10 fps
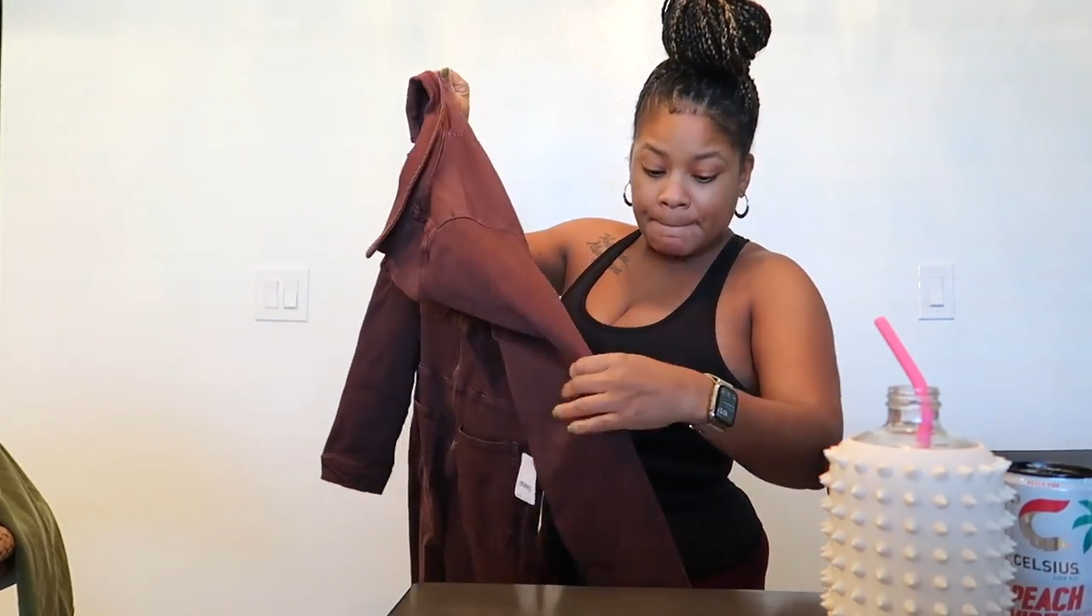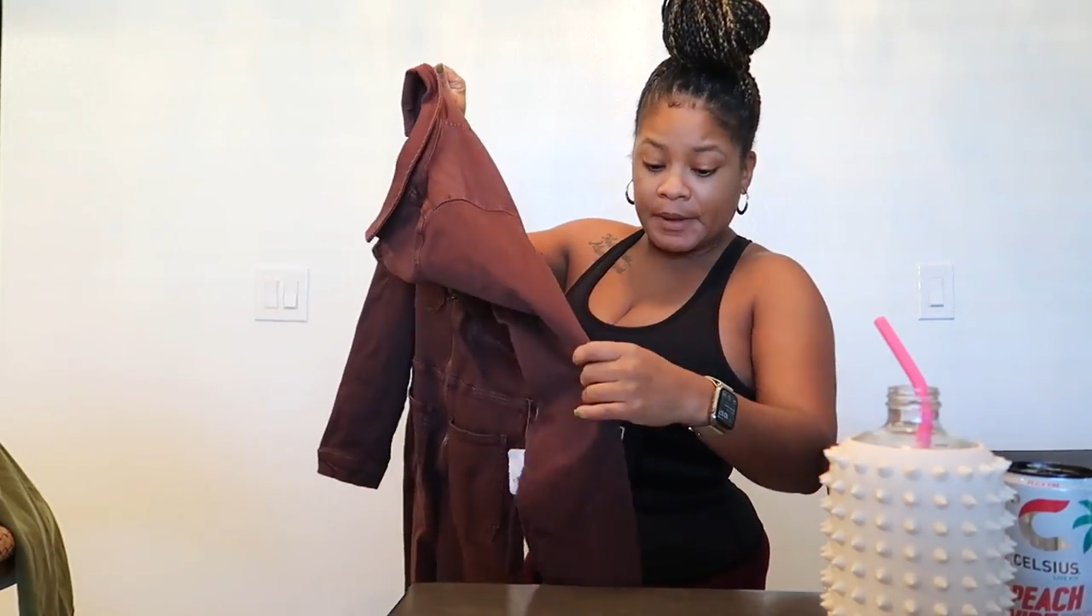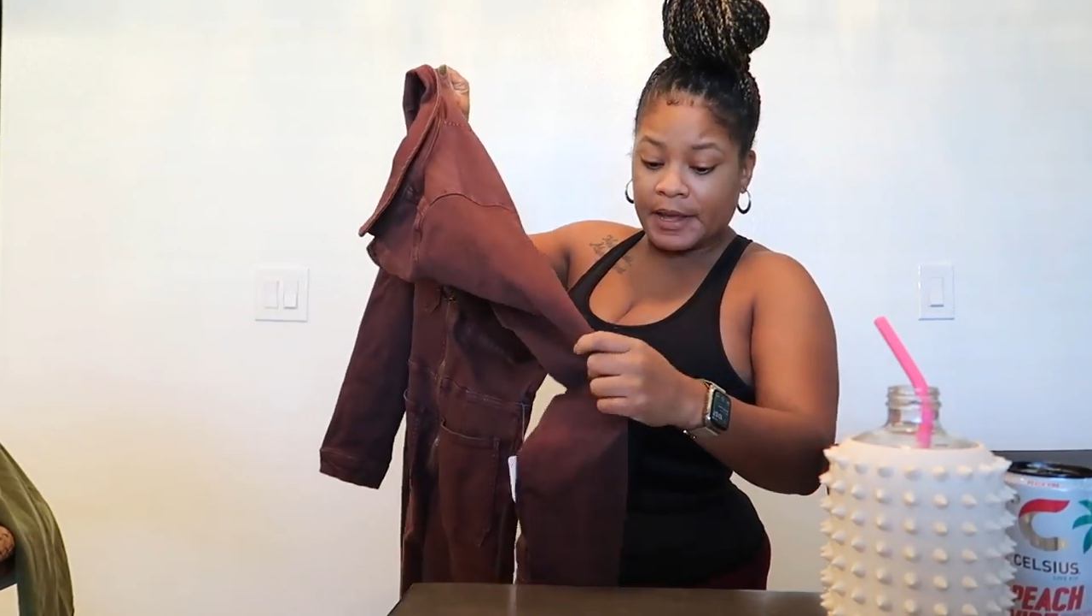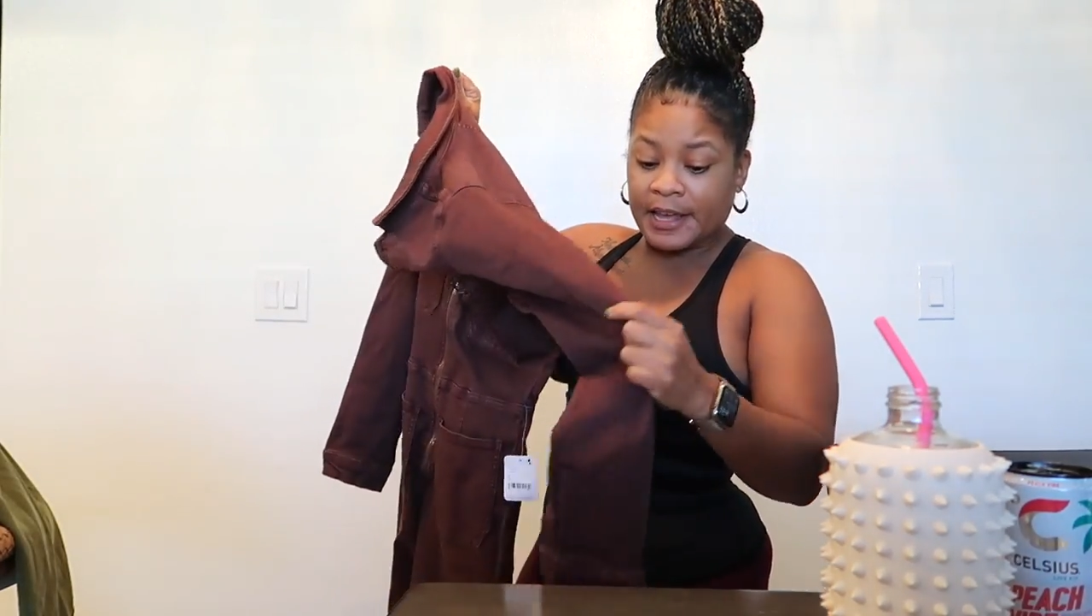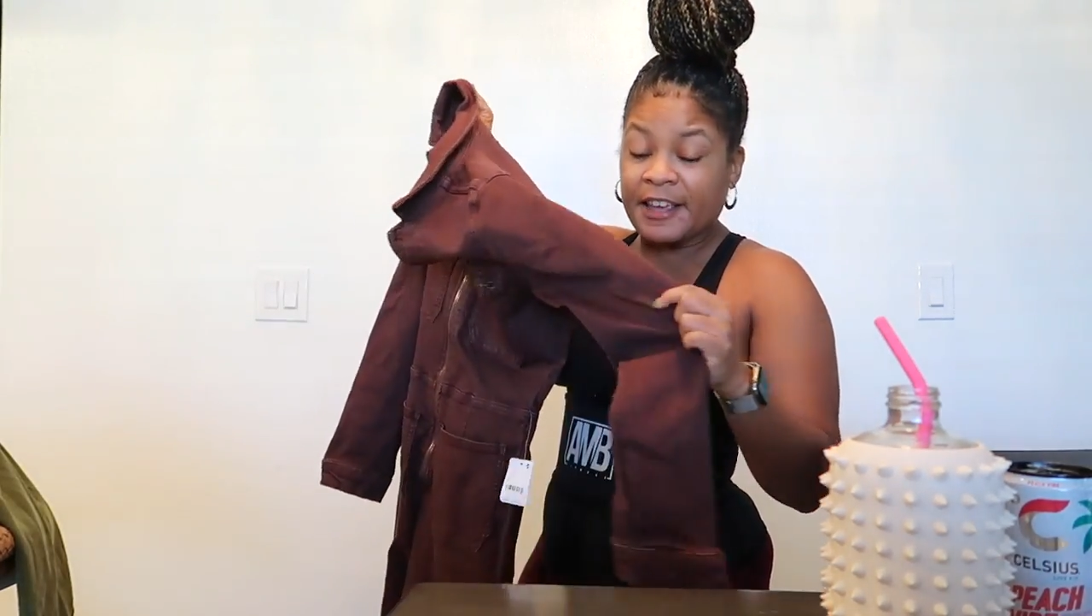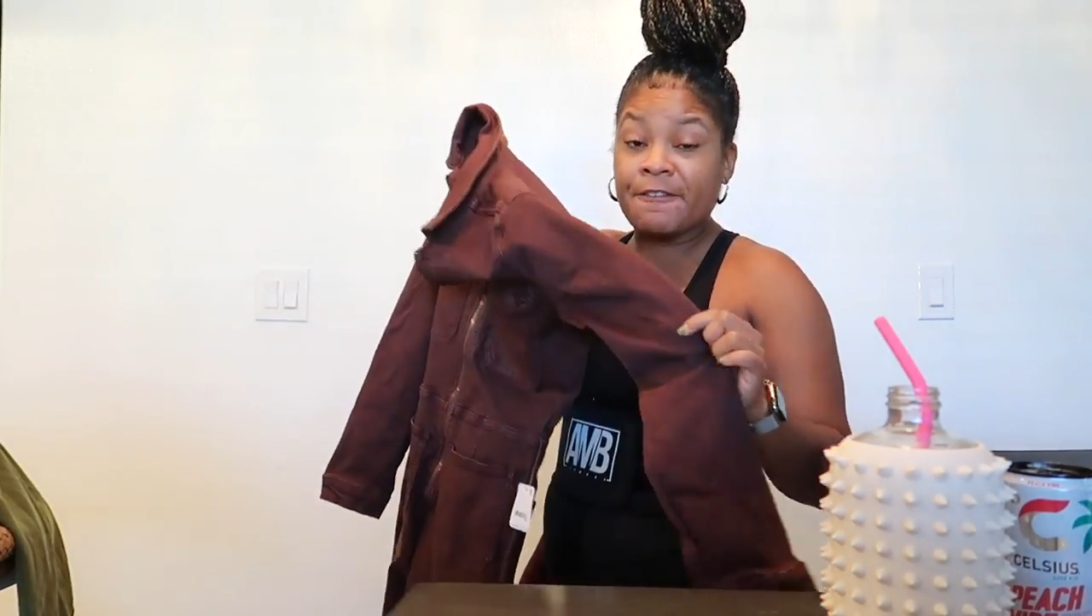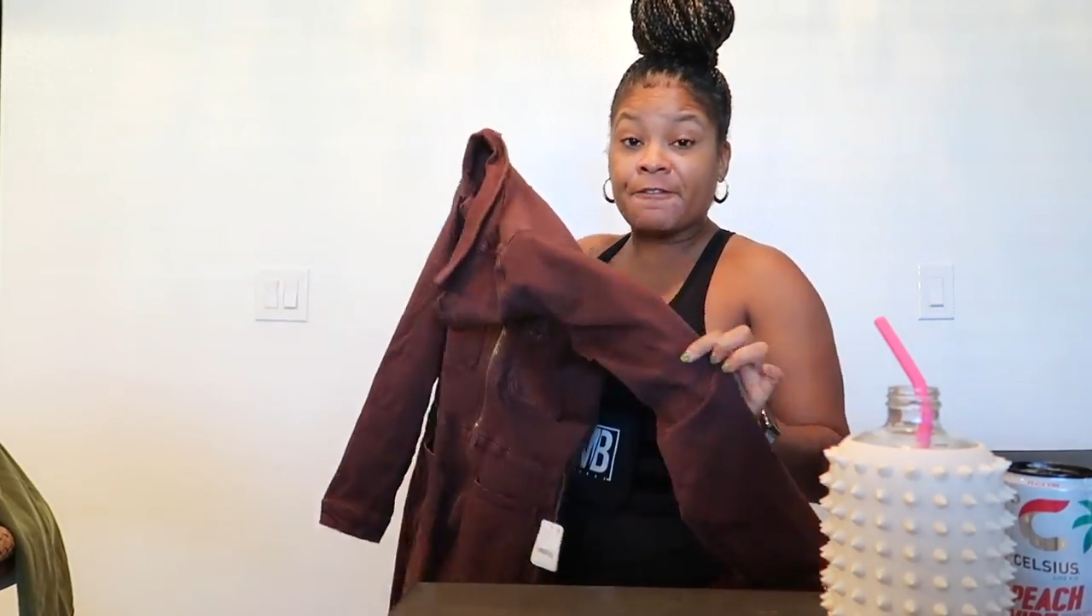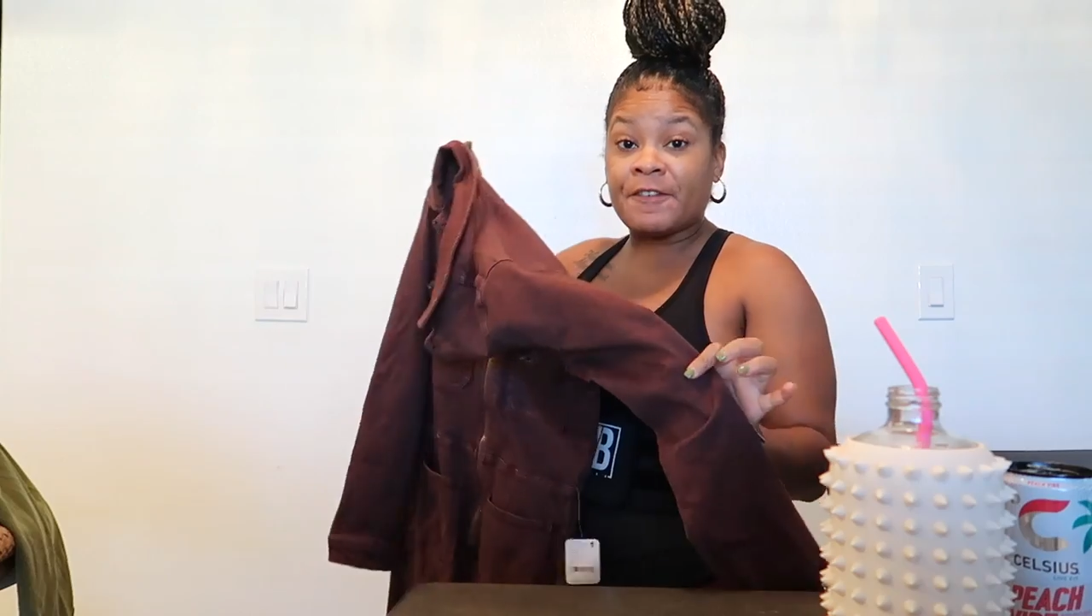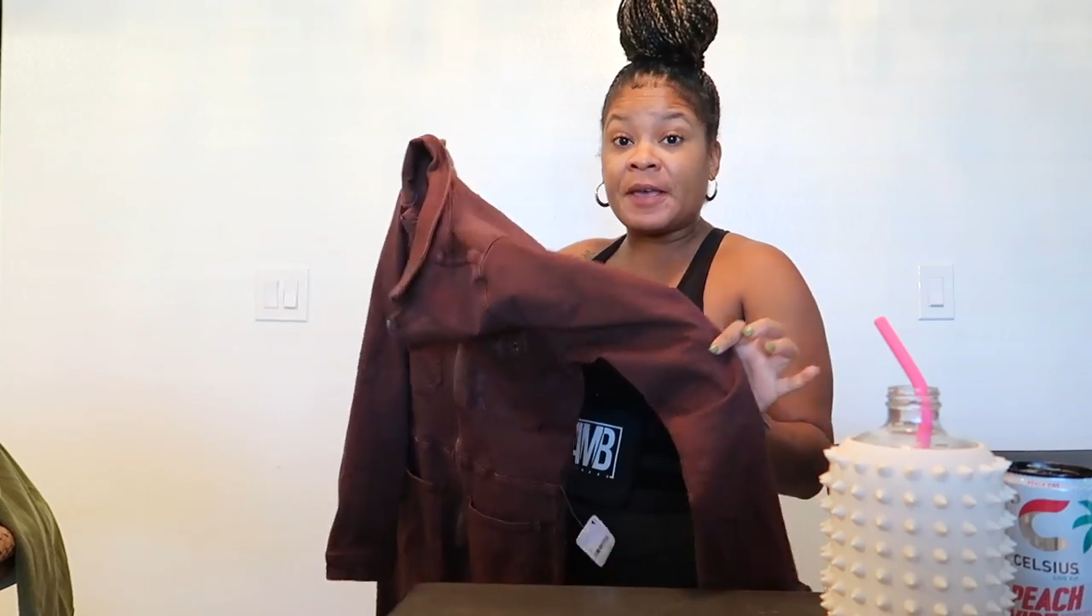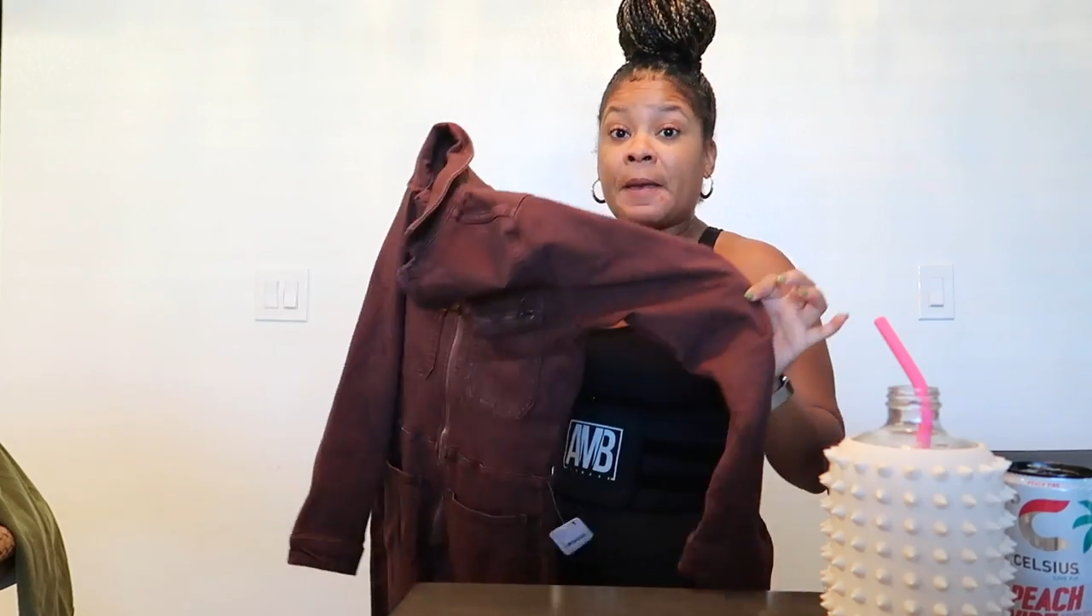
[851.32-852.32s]
But
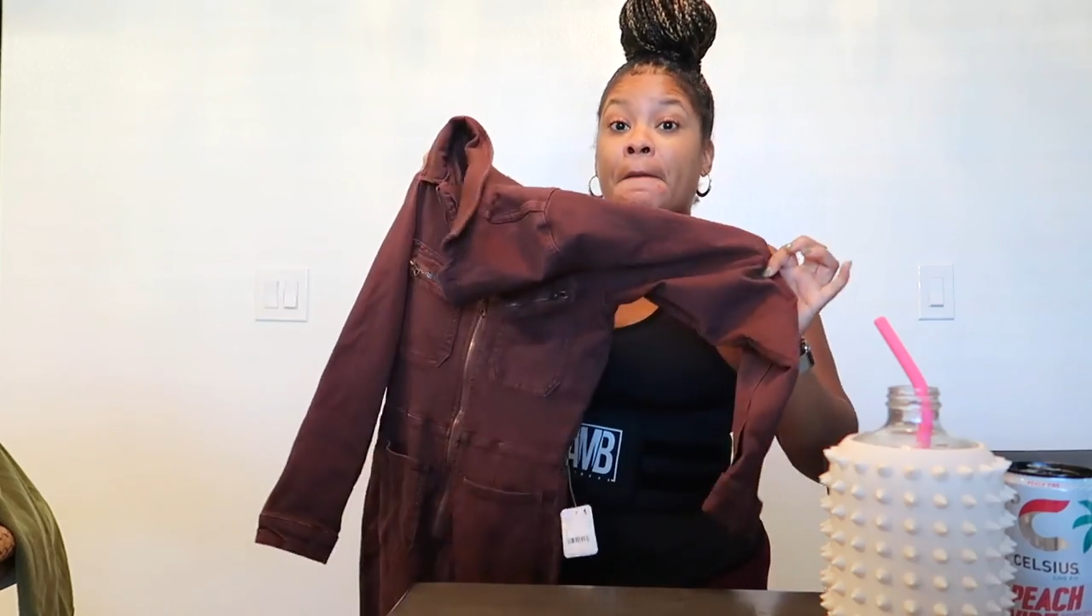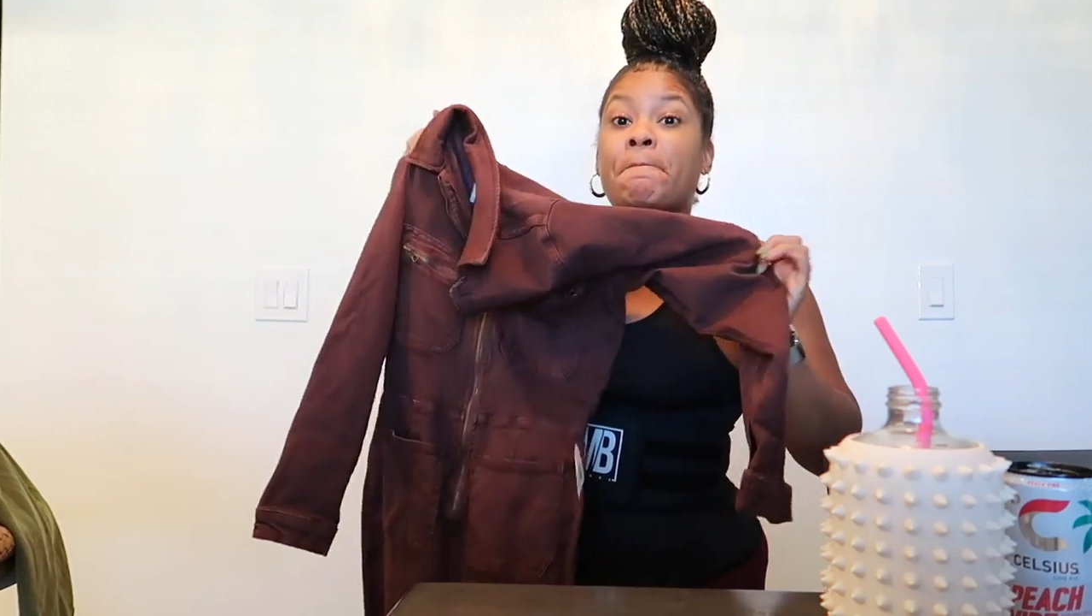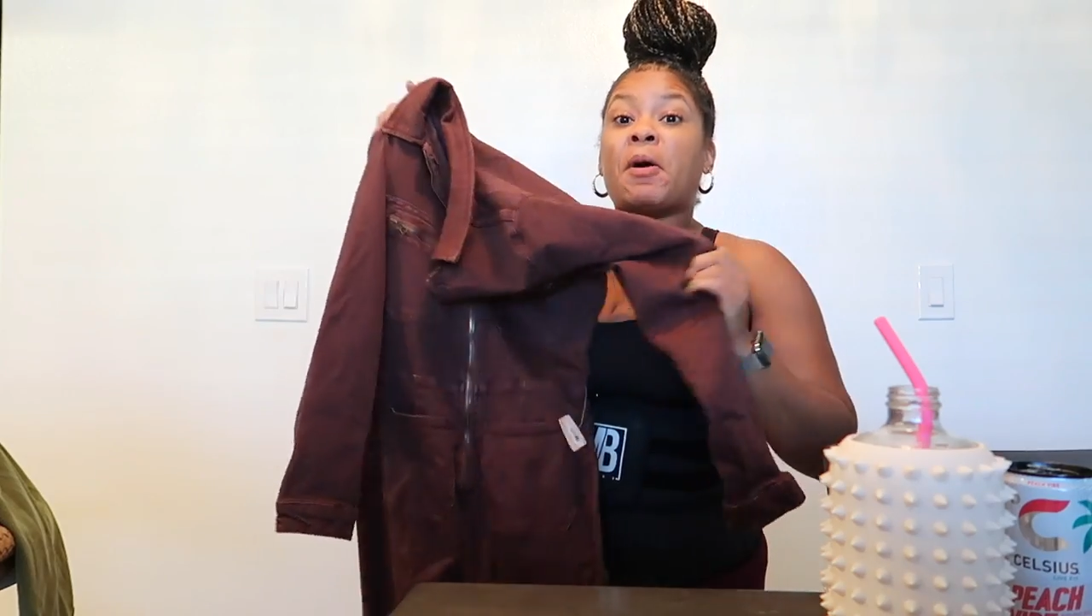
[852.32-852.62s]
it fit